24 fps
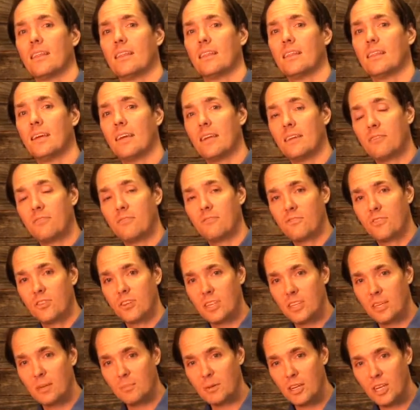then
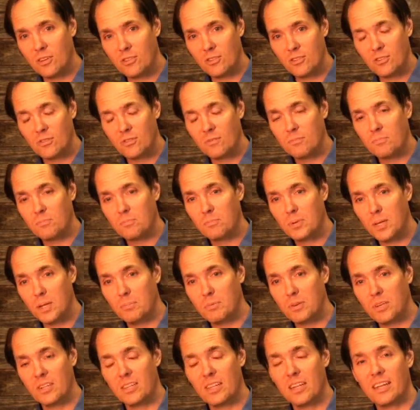forget about
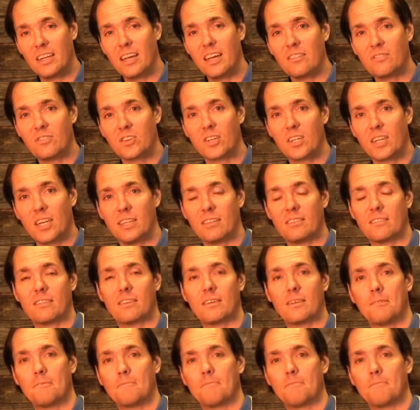pay-per-click advertising.